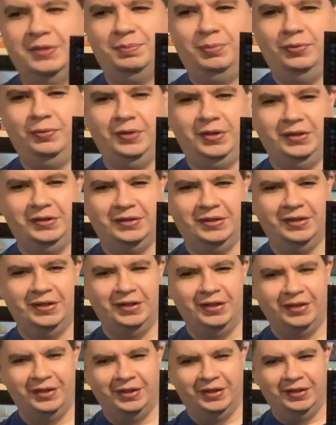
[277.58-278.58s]
point
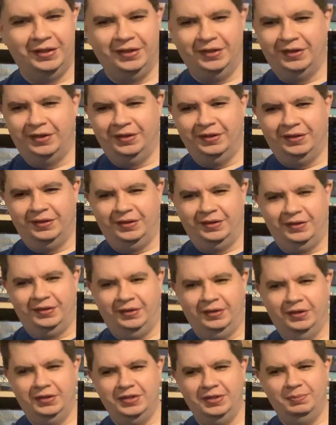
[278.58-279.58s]

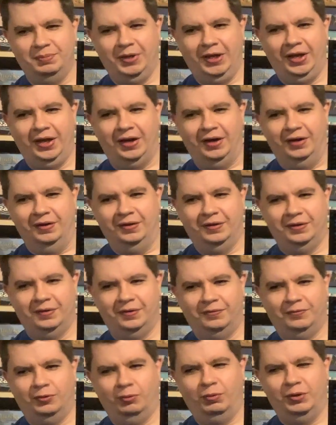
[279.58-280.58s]
isn't bad
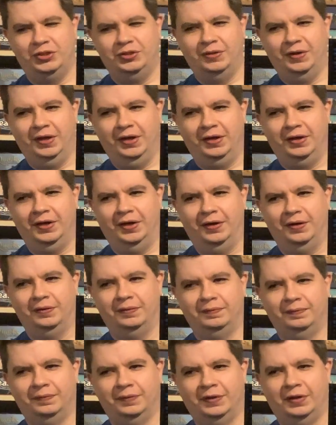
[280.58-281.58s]
for what you get here.
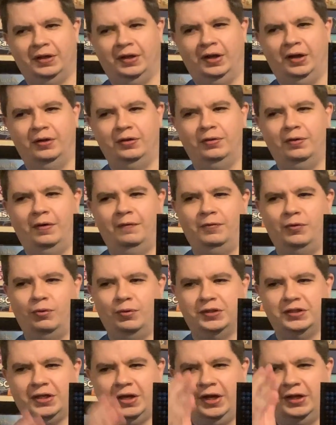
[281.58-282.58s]
Of
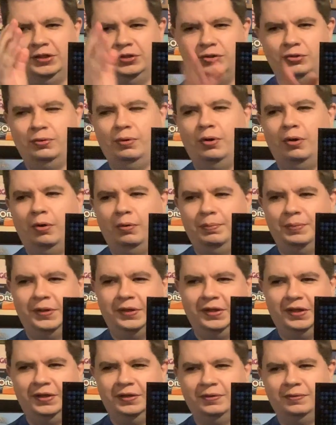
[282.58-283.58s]
course, I do hope that
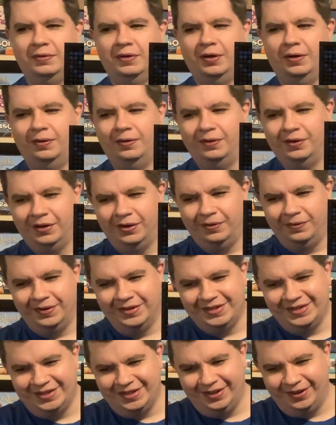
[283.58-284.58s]
they do go
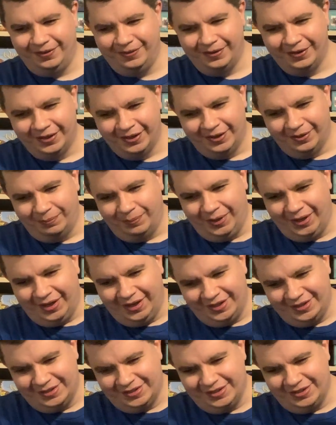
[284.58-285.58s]
on sale,
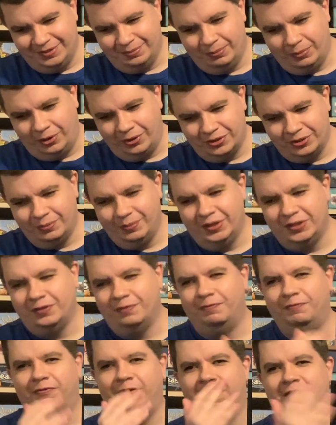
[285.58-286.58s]
because this also makes a
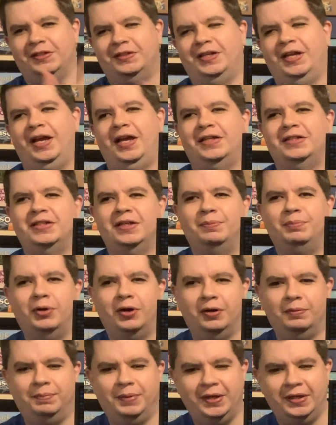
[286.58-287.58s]
fantastic
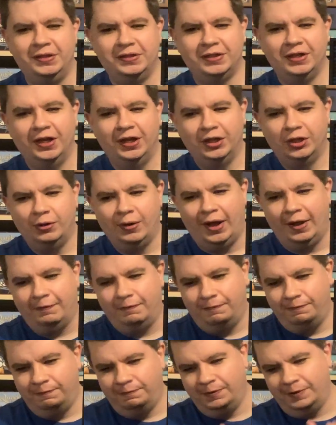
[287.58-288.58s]
part piece. You have
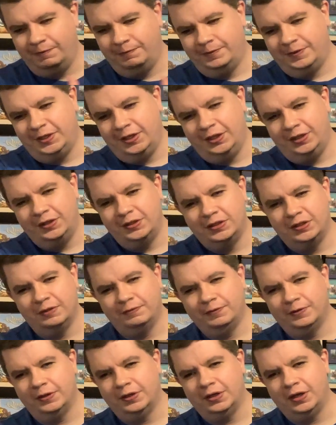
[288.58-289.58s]
15
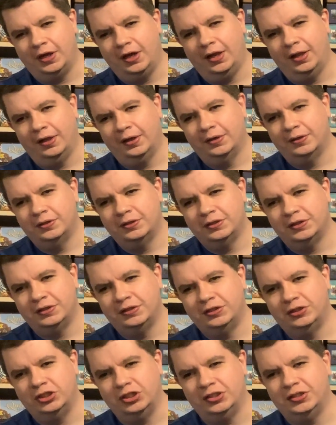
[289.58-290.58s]
different colors
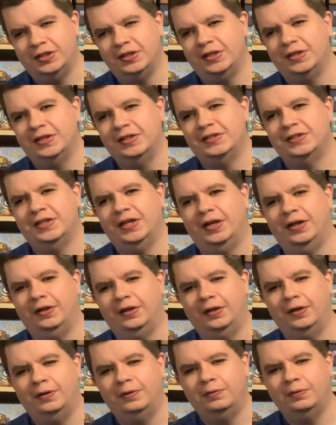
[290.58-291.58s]
just in this set
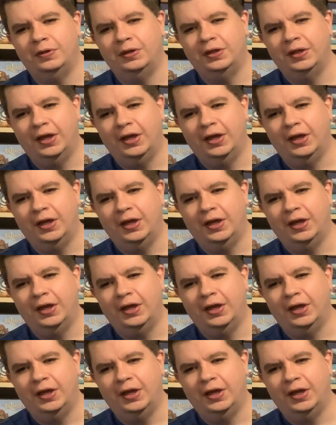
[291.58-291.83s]
alone,